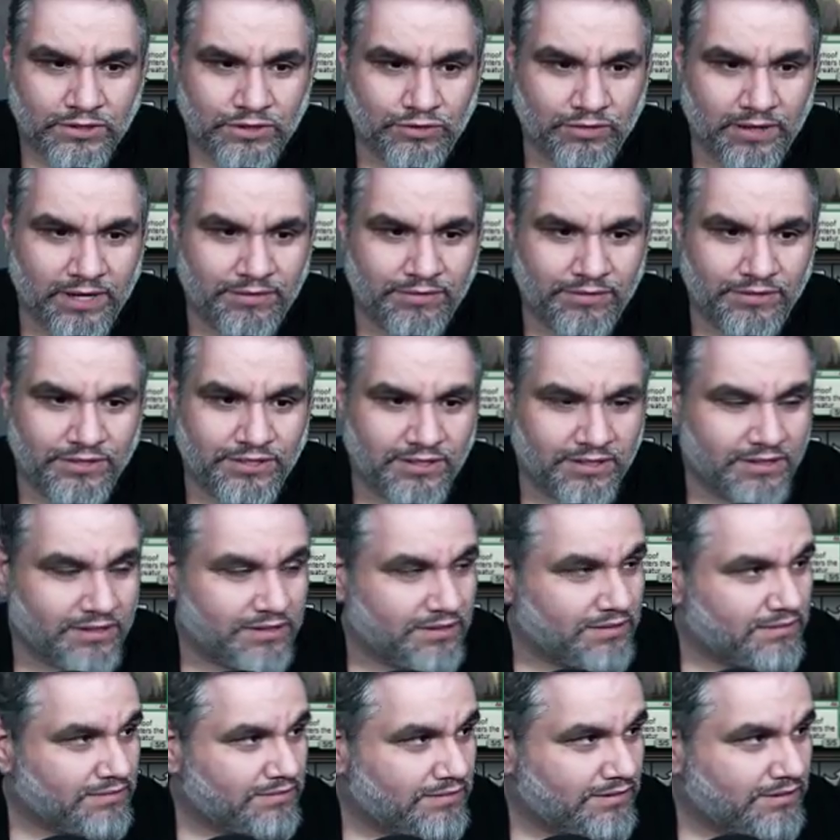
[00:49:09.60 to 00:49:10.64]
Dread
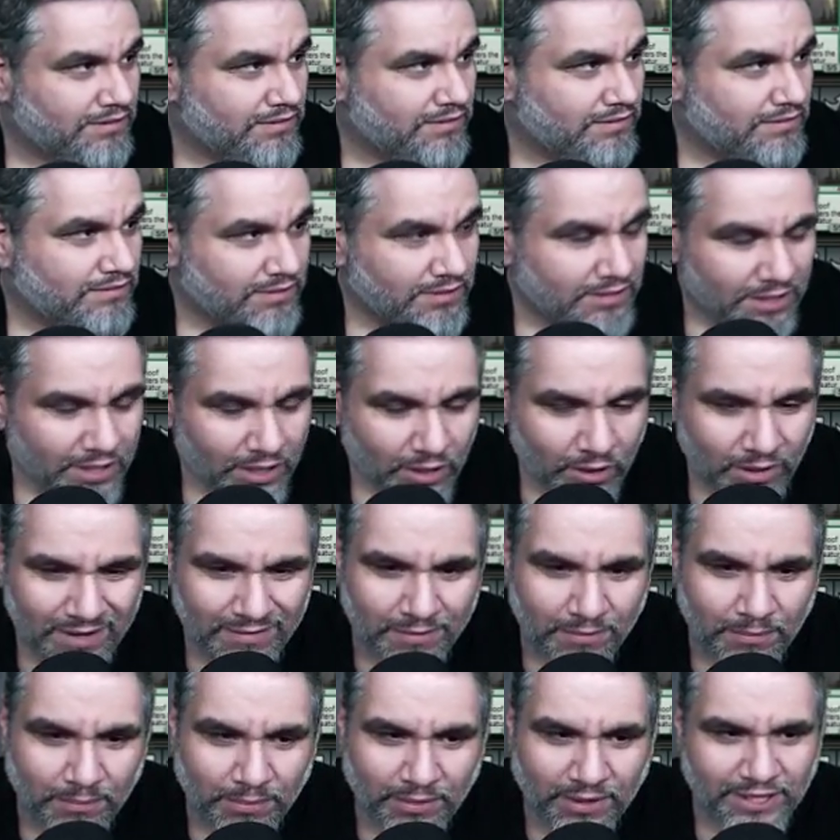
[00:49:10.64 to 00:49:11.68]
Return. Who
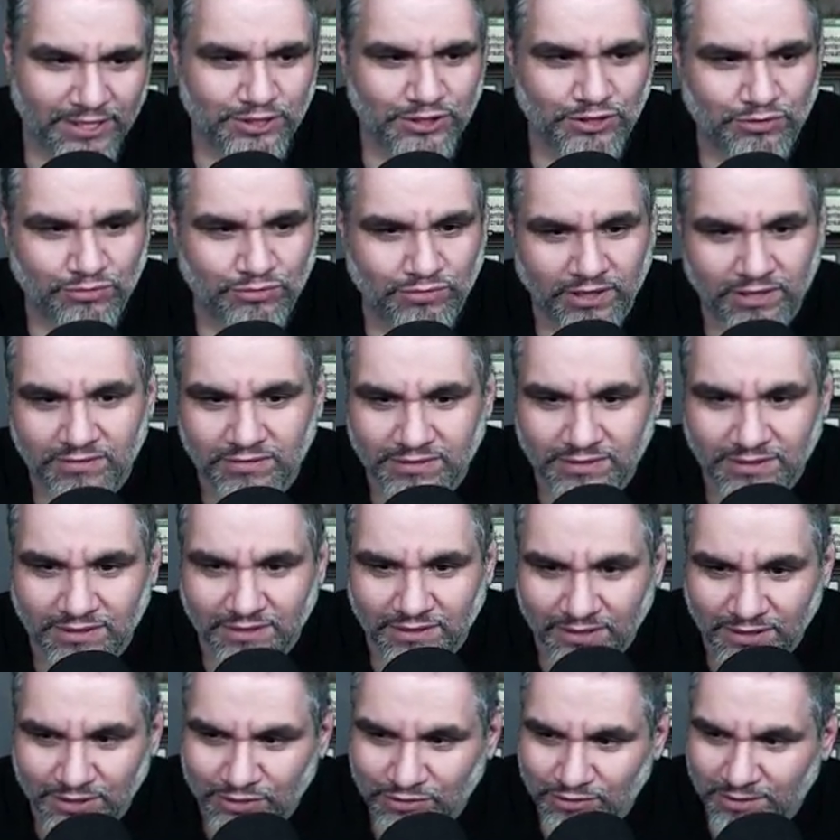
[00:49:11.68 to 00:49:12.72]
even plays Dread
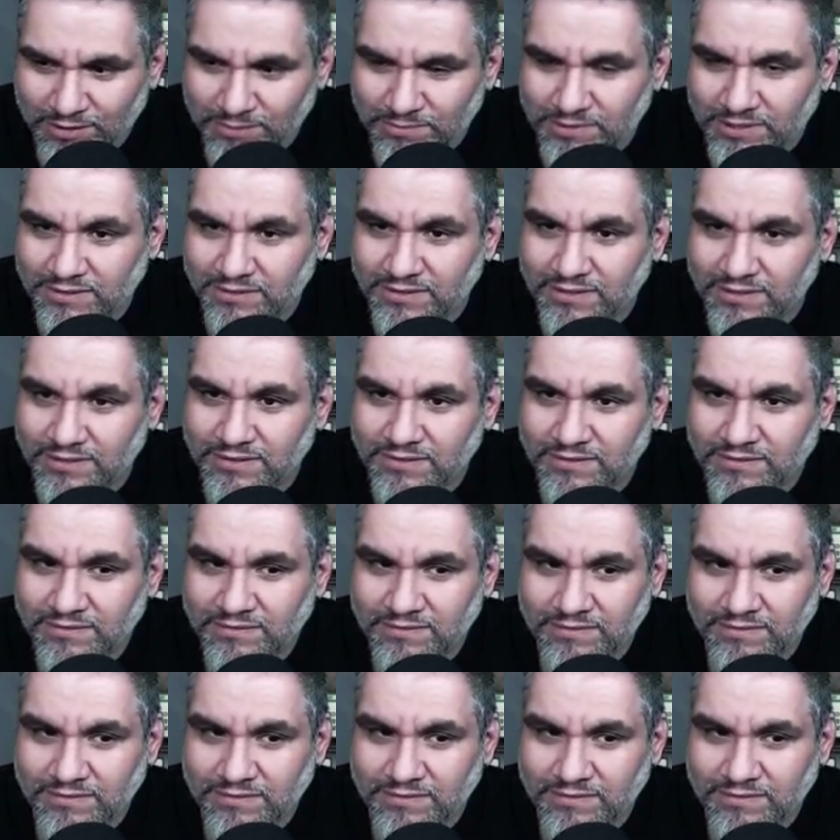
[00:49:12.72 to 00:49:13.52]
Return on Drumtuna?